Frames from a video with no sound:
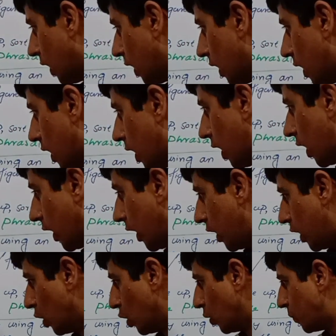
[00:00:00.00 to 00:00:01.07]
an
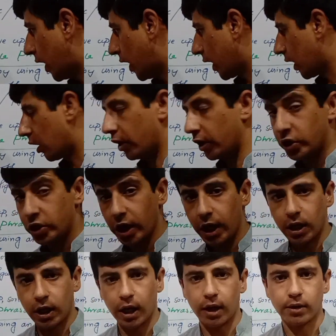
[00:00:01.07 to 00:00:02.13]
object, her
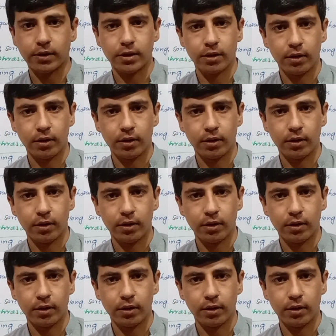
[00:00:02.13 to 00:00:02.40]
jacket.